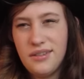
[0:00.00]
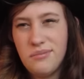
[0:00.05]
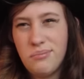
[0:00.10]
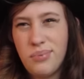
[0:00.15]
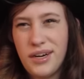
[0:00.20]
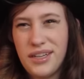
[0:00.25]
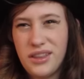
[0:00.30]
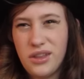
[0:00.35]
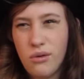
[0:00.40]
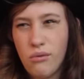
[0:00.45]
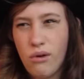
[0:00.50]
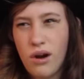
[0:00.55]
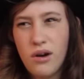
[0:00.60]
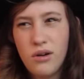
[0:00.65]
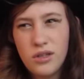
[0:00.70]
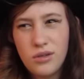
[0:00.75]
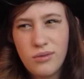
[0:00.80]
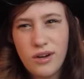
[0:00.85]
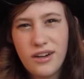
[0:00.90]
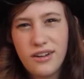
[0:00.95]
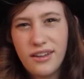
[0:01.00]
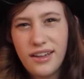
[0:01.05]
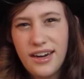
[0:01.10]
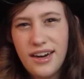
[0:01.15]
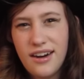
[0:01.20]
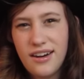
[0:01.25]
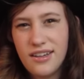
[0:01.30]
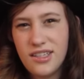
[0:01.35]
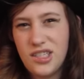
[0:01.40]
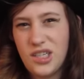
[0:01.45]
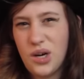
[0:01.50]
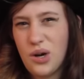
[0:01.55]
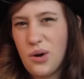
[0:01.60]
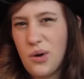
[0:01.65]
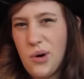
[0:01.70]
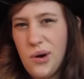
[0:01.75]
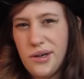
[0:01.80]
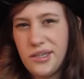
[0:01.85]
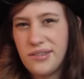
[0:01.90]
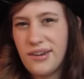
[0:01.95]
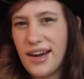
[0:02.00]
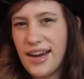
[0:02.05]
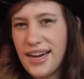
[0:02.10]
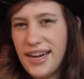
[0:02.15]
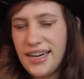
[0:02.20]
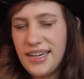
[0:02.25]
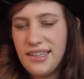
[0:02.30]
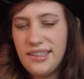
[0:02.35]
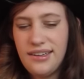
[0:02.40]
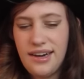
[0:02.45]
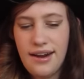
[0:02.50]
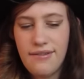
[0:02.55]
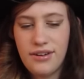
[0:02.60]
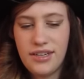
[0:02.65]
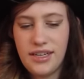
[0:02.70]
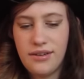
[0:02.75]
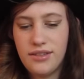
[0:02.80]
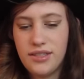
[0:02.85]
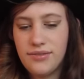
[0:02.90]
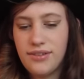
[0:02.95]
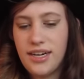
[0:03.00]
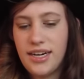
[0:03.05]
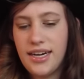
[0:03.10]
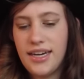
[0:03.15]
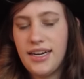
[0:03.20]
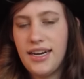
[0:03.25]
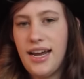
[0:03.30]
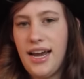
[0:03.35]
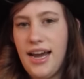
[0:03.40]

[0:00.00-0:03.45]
but the roads were clear, so it was fine, everything was fine.